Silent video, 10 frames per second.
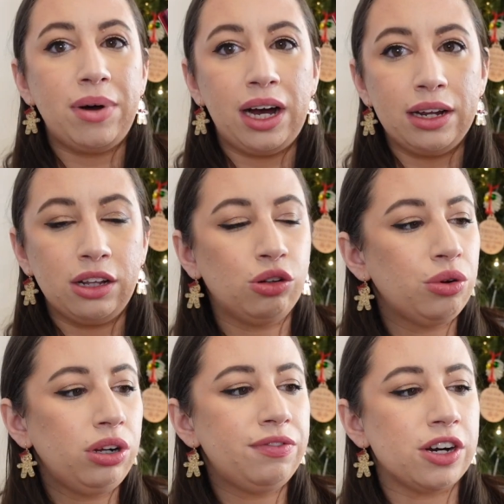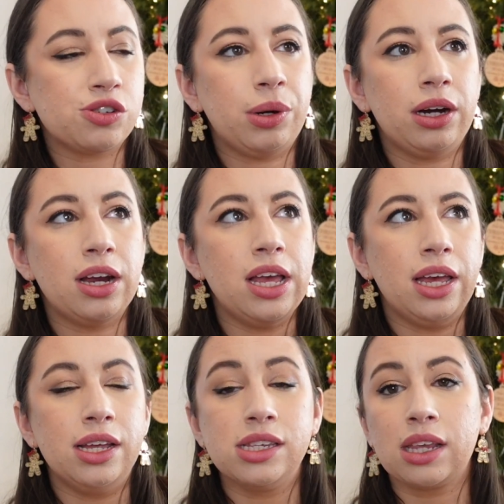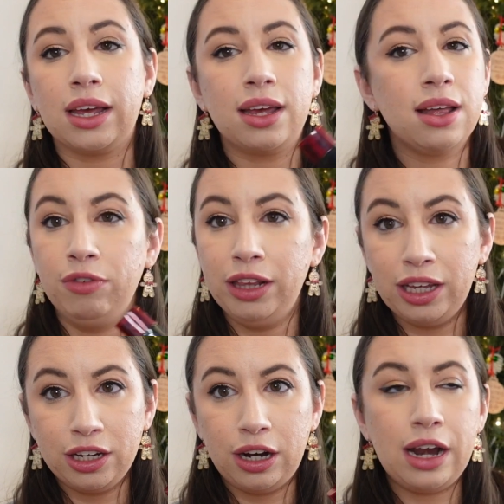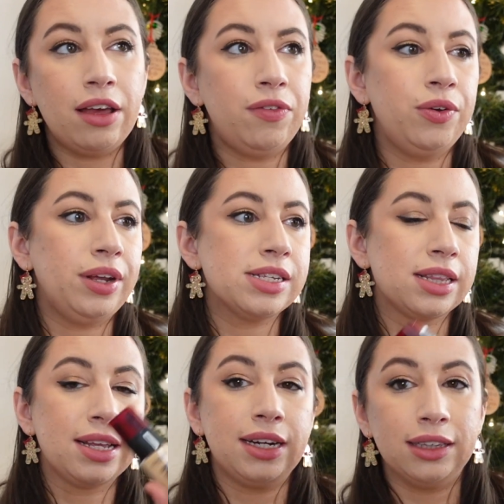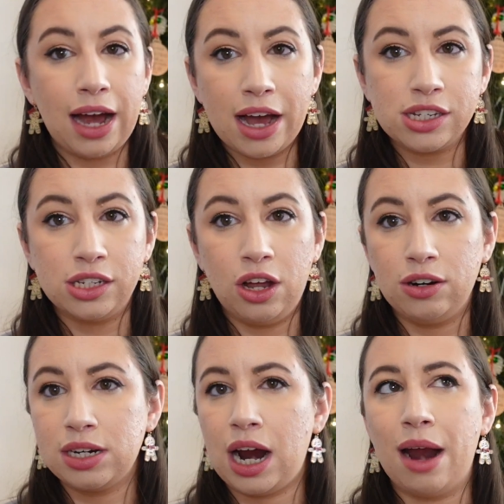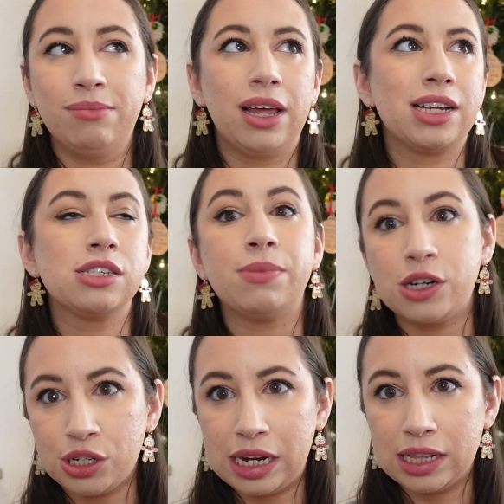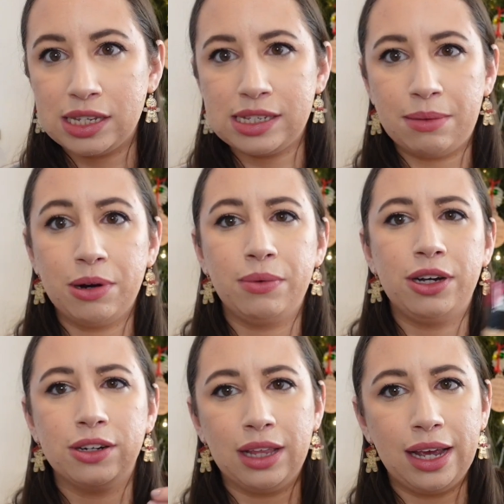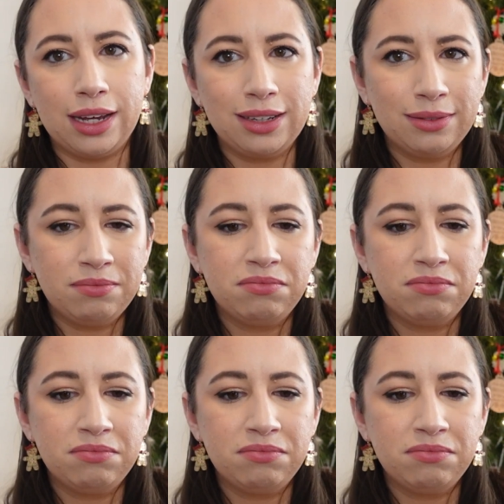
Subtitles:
But the L'Oreal Fresh Wear is like really good if you need something to last a long time, like especially in the summer when you're like